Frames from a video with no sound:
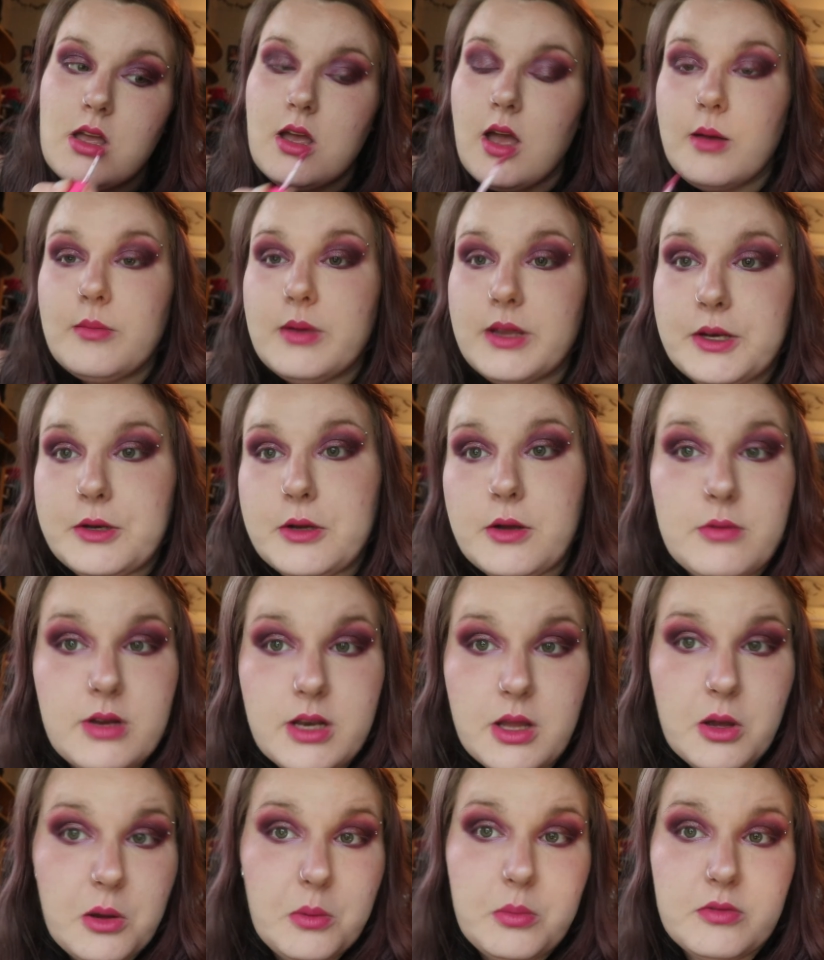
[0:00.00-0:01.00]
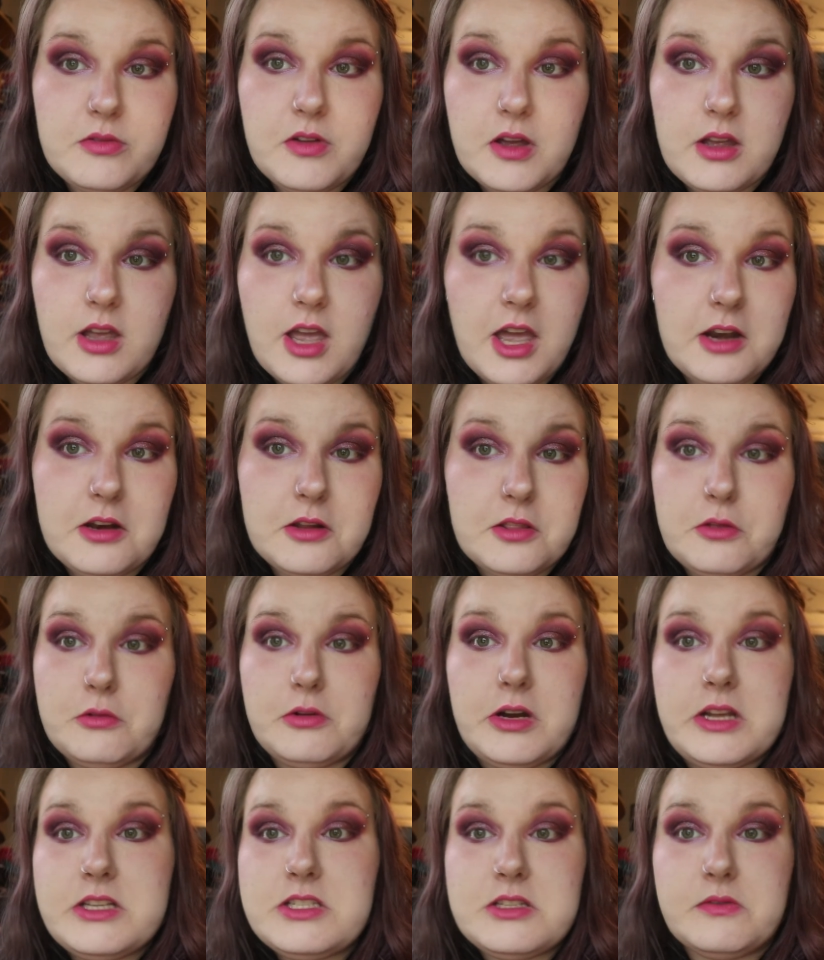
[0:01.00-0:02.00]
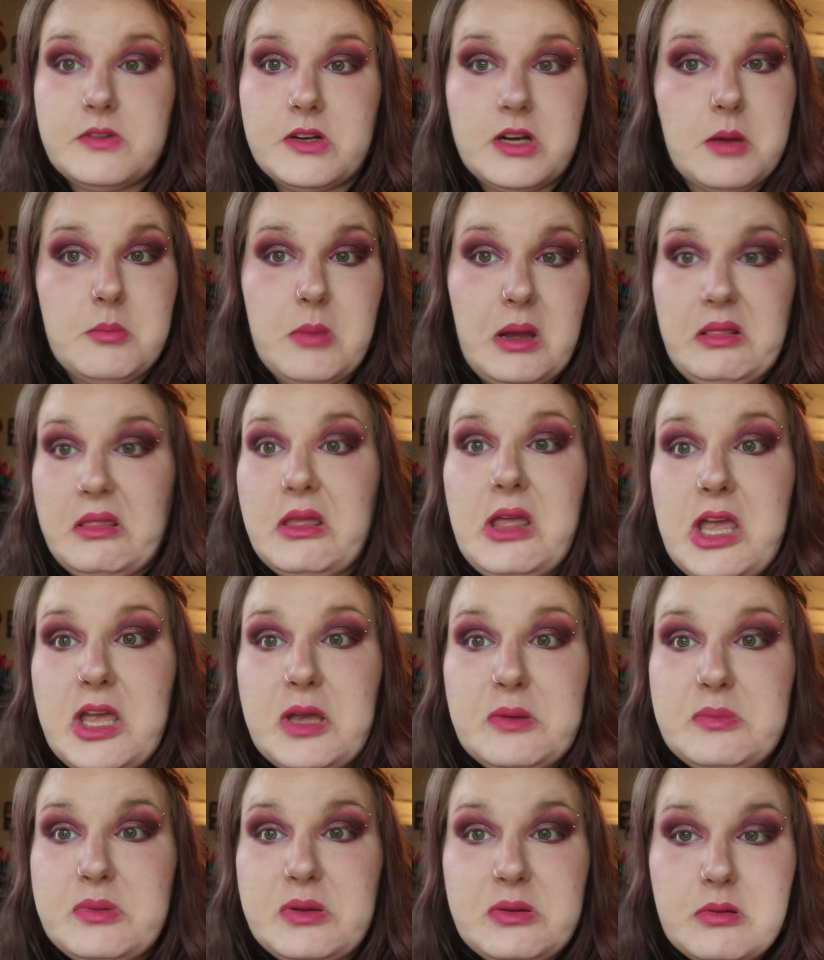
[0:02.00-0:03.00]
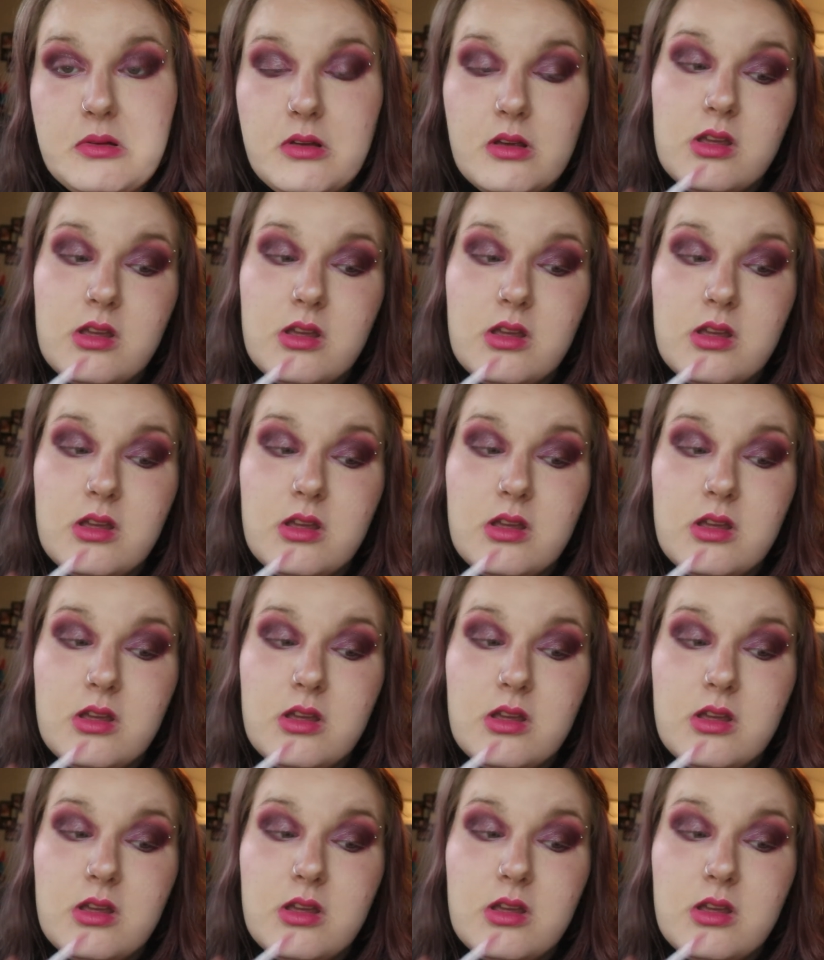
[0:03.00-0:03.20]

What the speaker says: I mean, it would help if I added the rest of it on my lips.